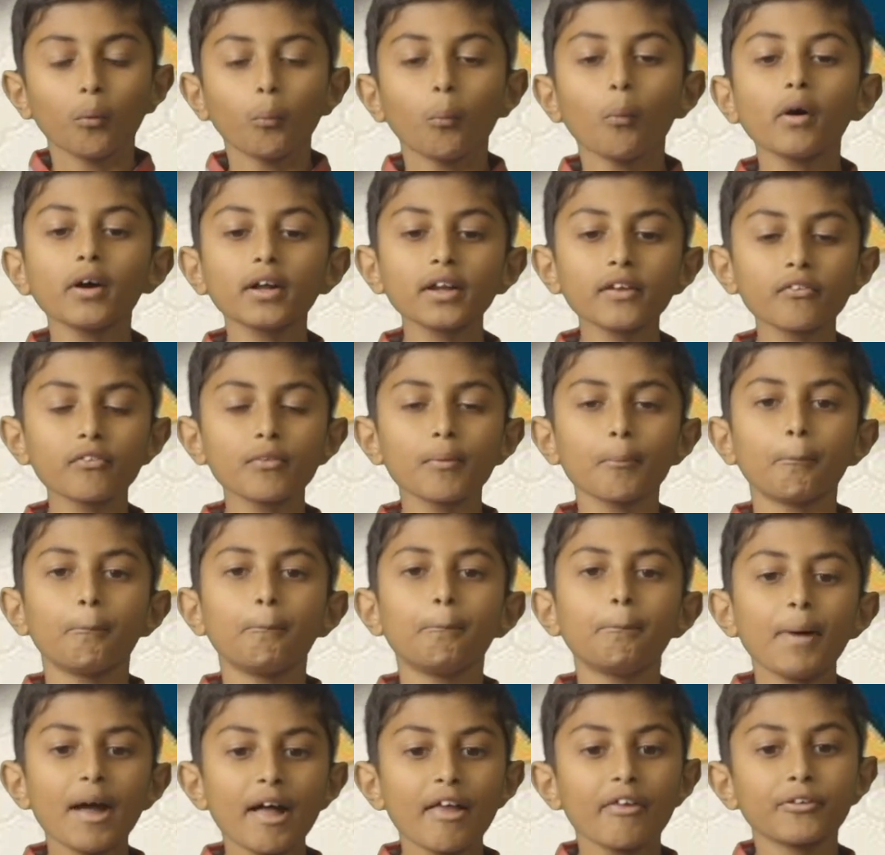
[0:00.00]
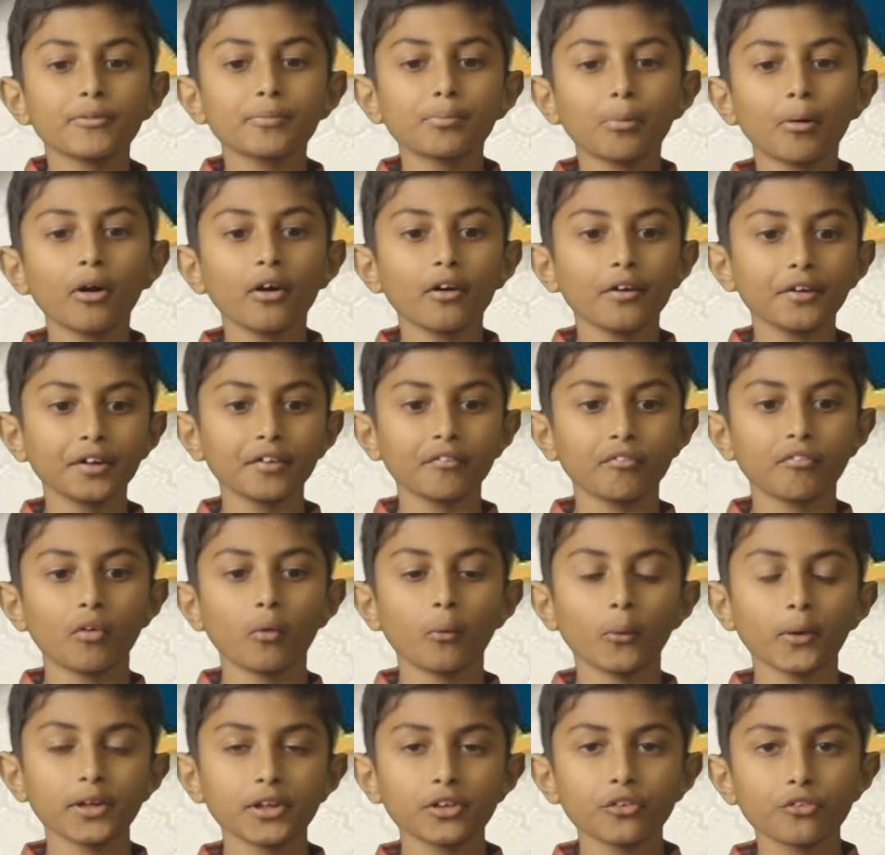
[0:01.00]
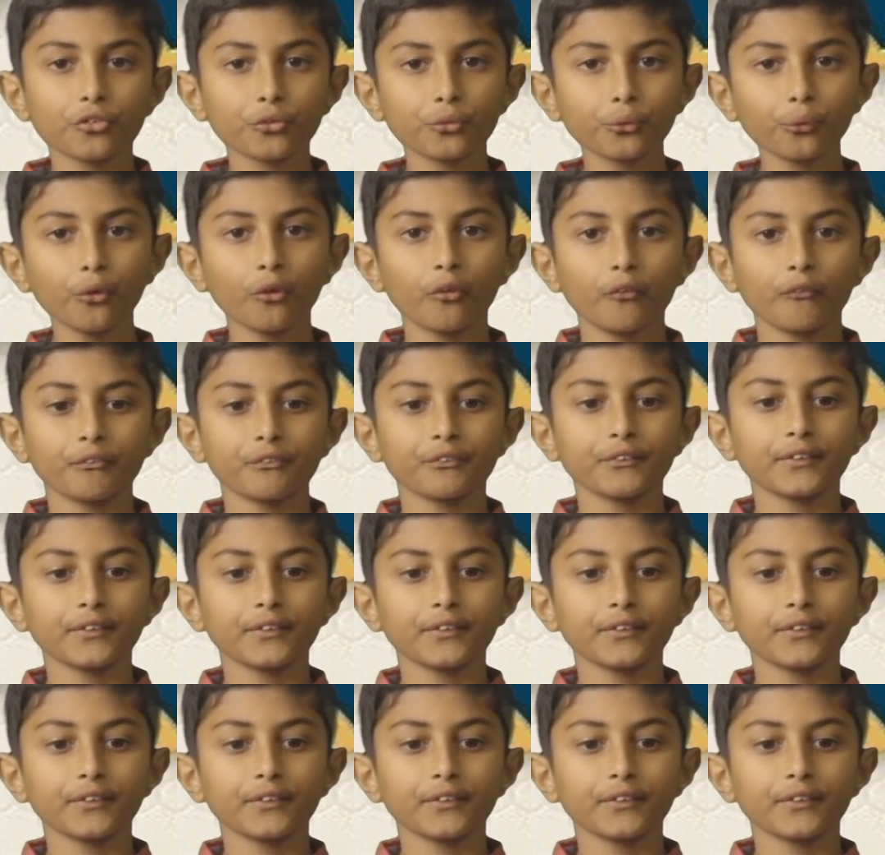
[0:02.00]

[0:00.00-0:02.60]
What is the best part of going to school?